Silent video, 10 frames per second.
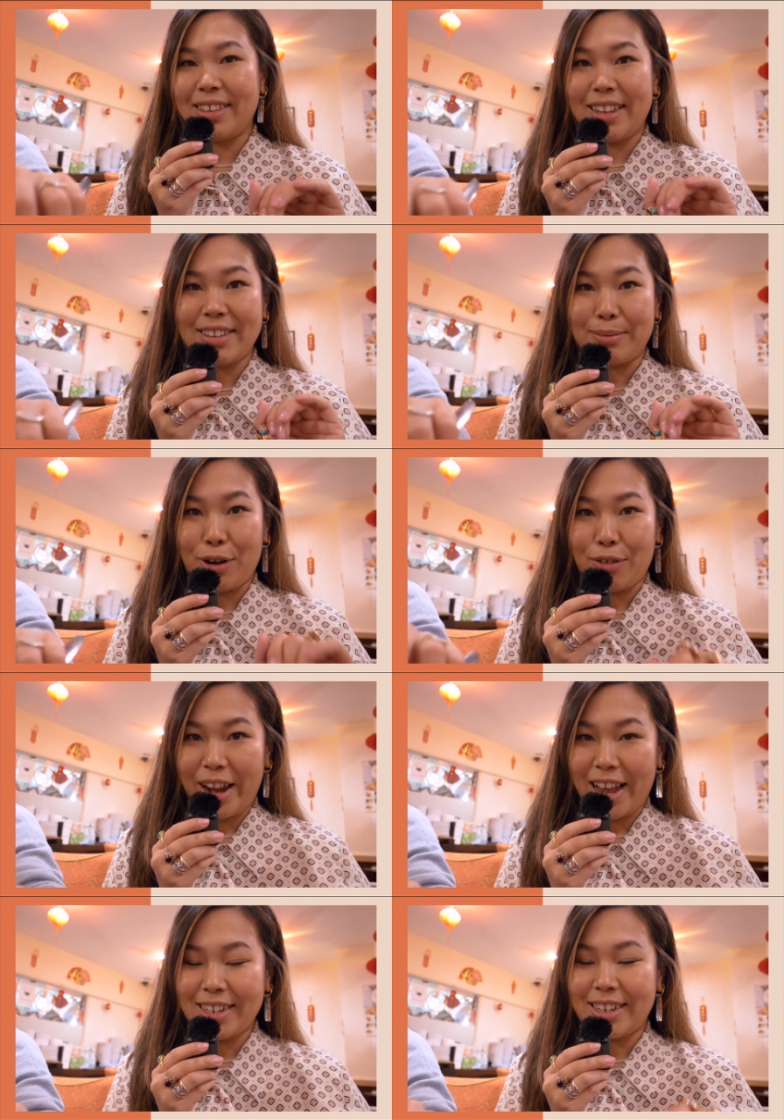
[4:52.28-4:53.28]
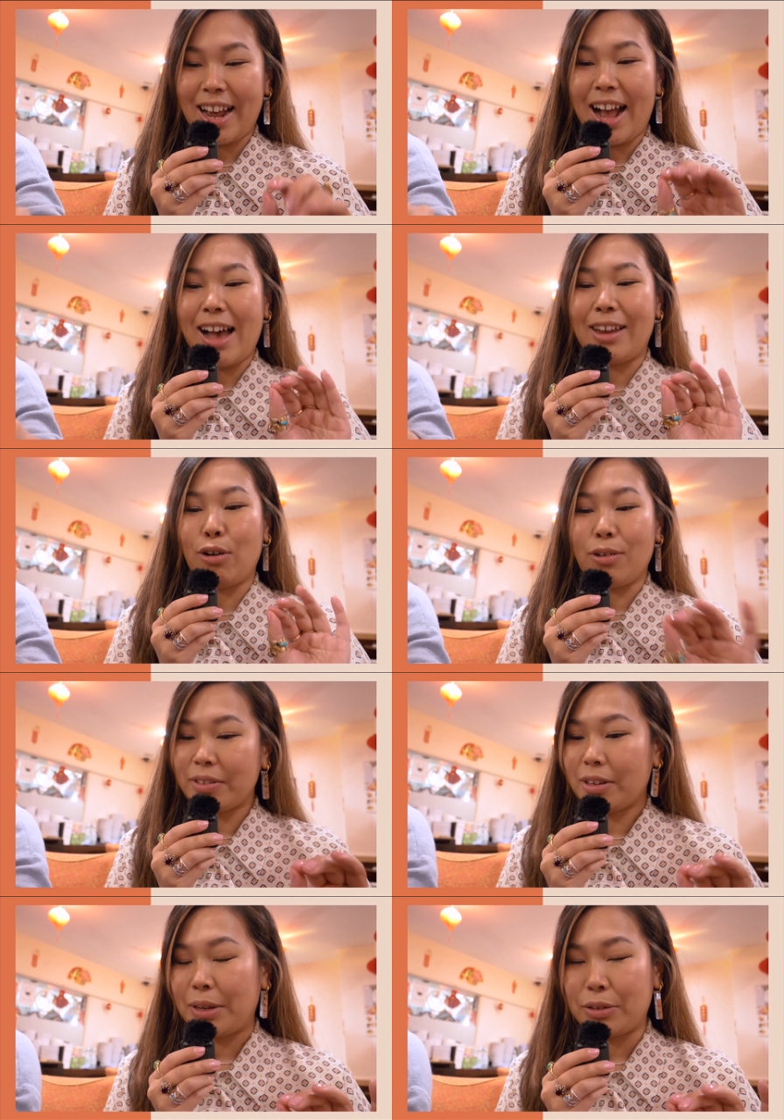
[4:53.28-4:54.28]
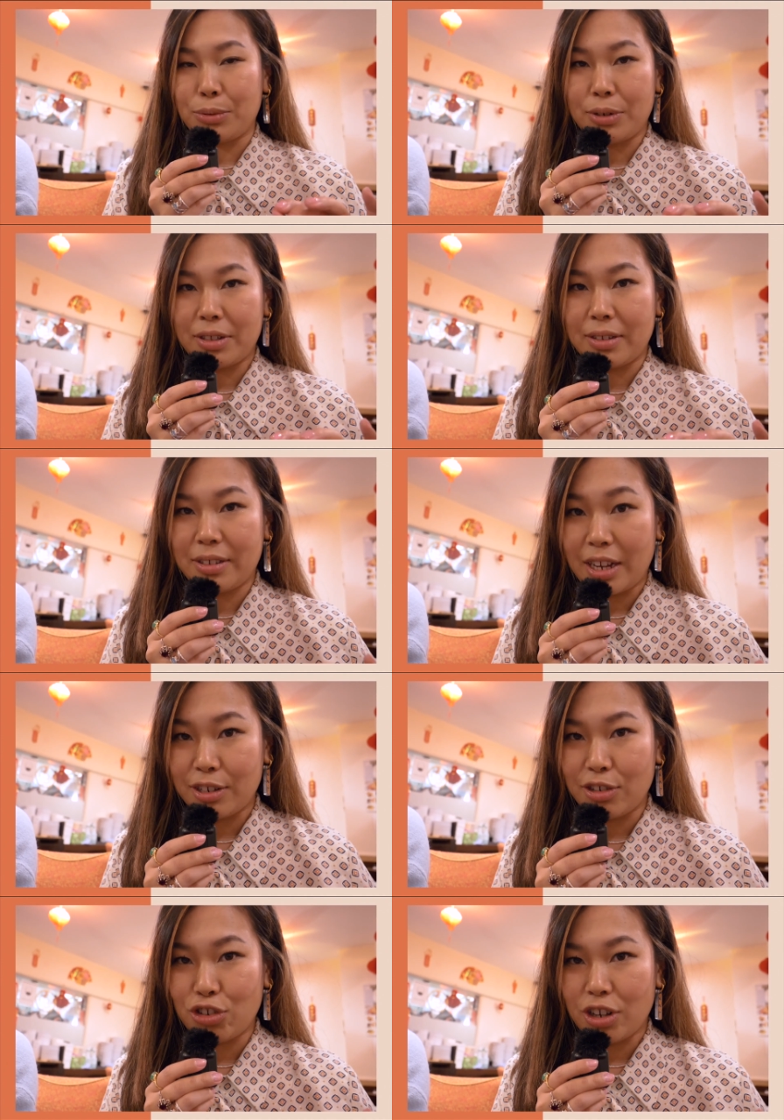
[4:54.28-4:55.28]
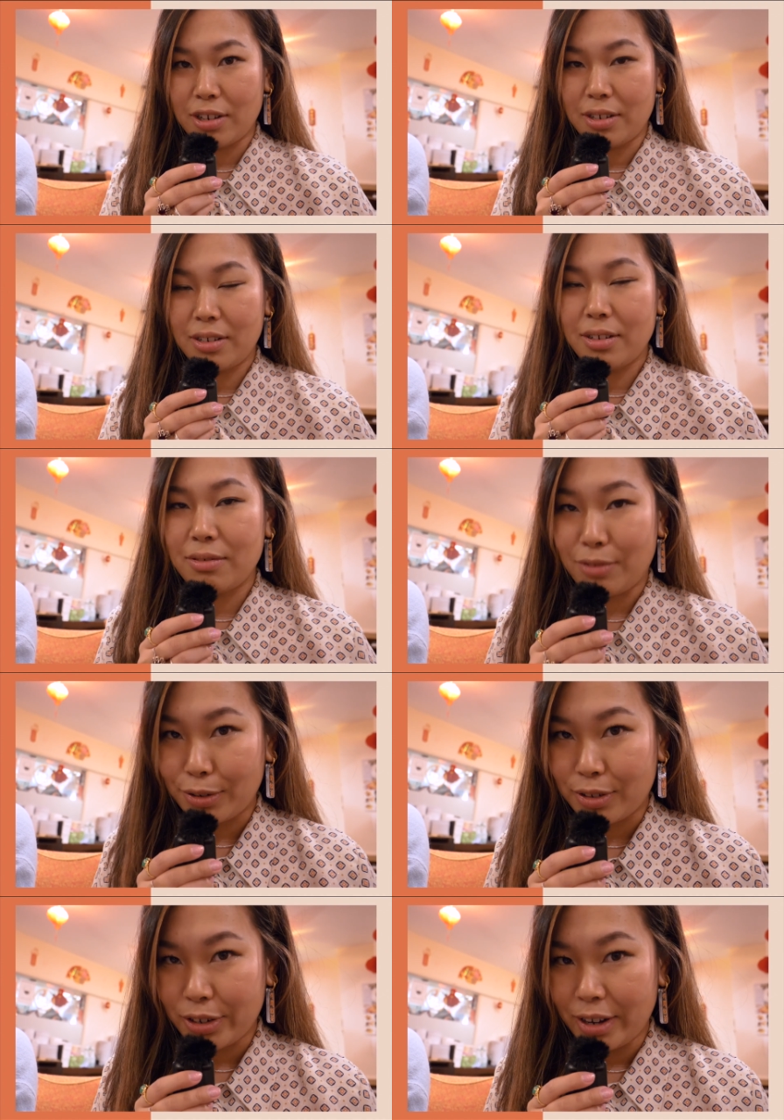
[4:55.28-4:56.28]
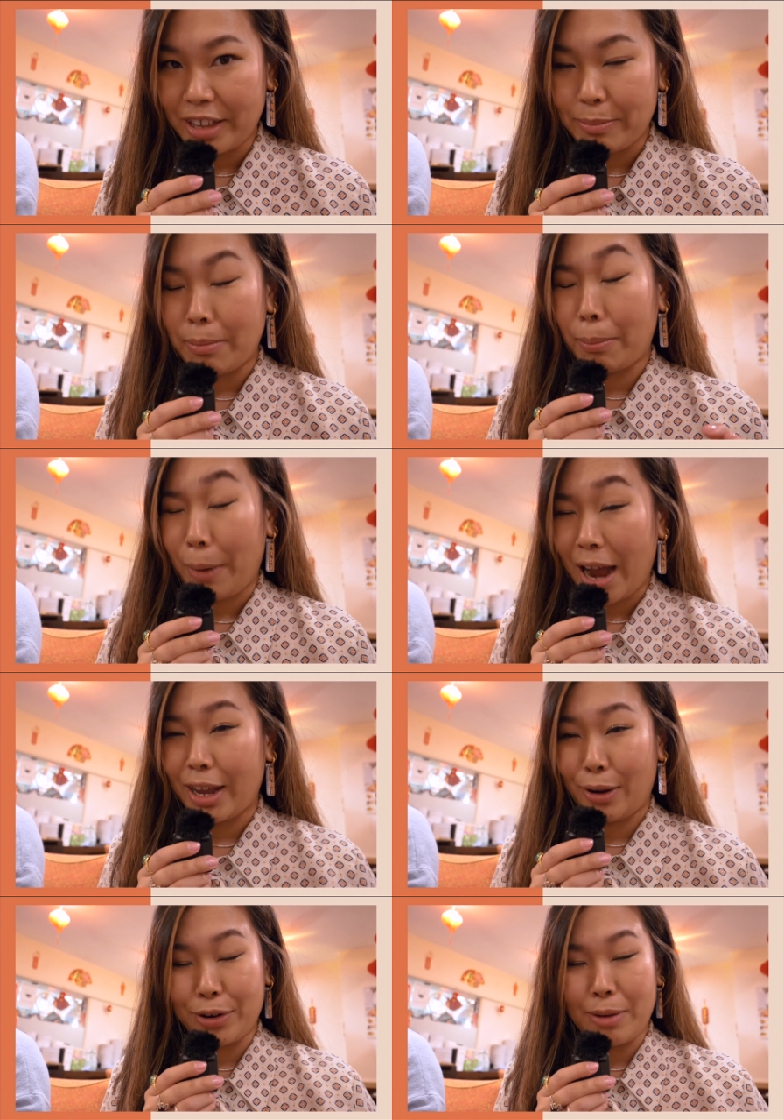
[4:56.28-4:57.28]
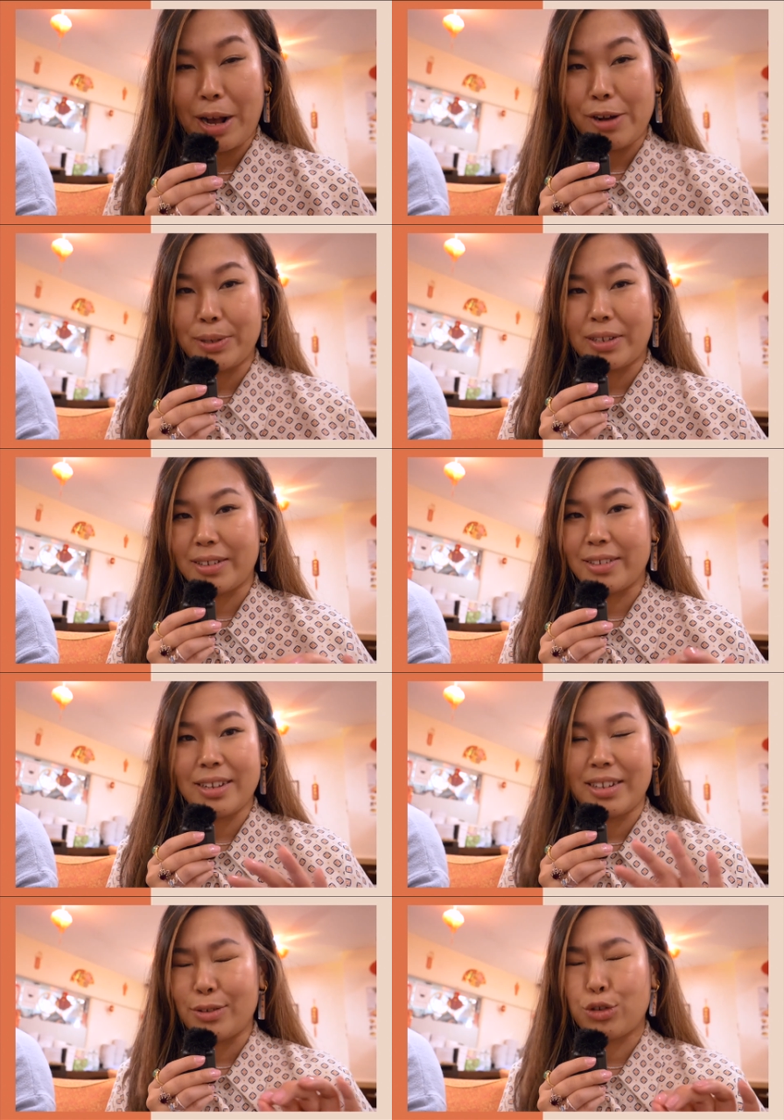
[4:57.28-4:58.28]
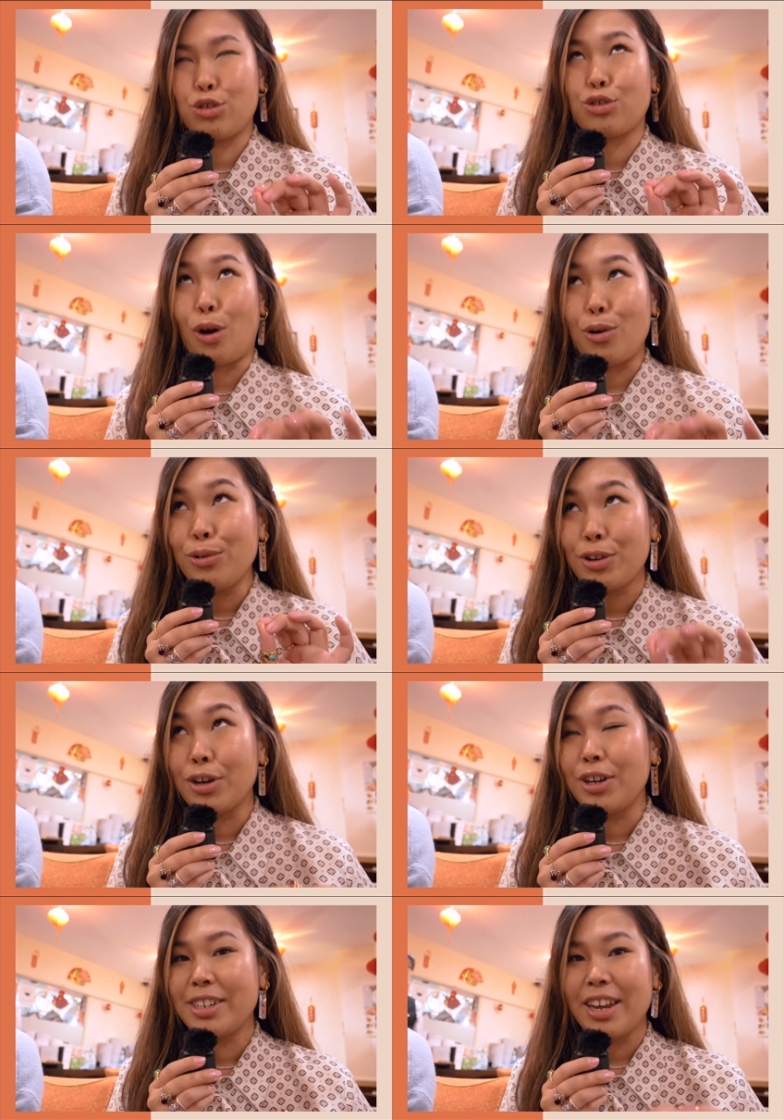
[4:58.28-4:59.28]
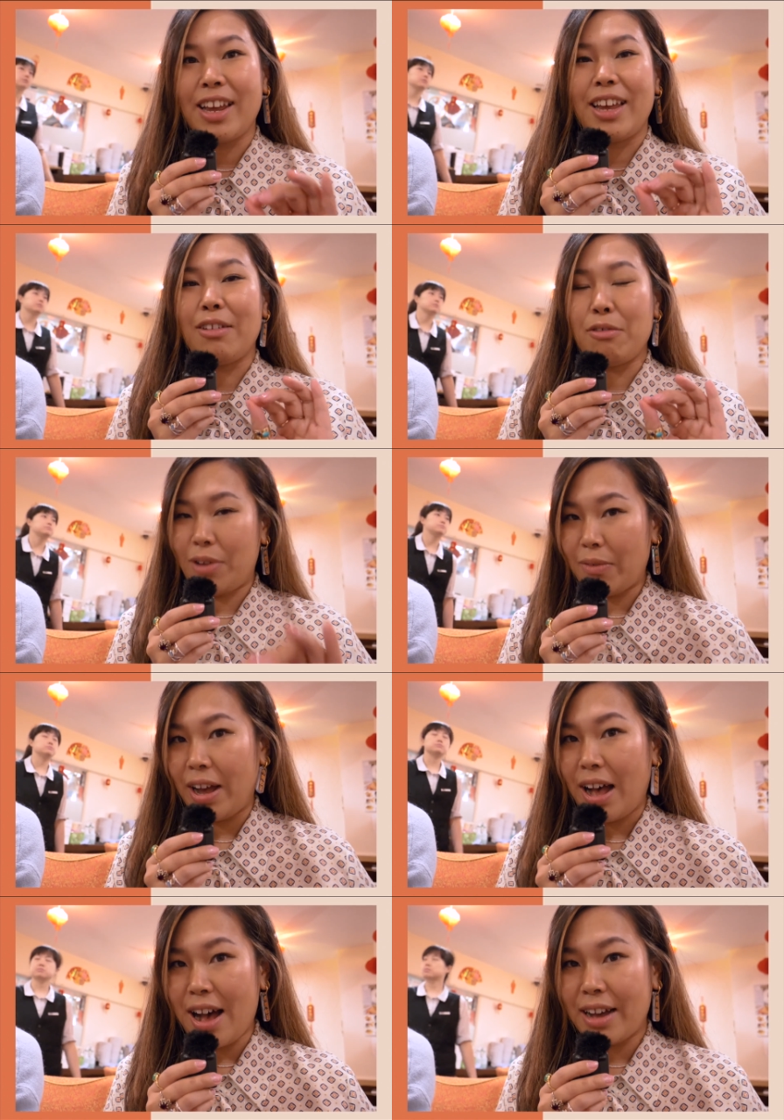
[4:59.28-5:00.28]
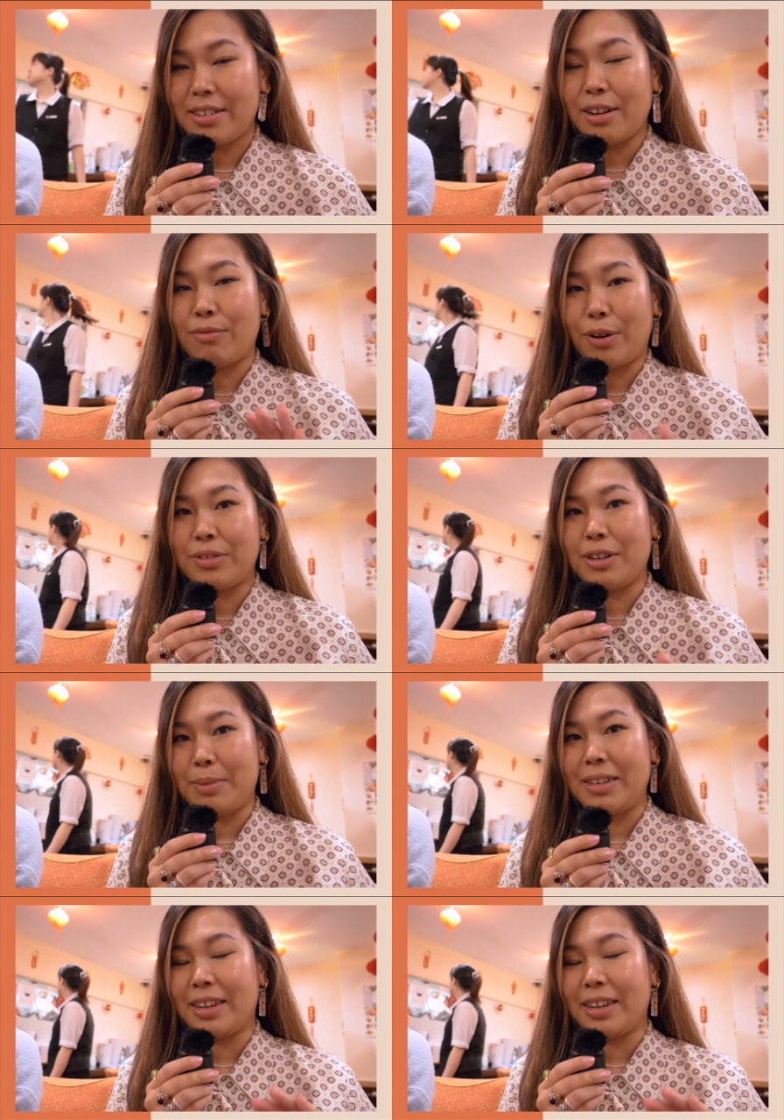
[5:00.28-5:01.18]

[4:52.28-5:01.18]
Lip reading: in there, some coriander, and obviously we had to order the signature roaster that I've been banging on about because it is so good. If you've never had roasted meats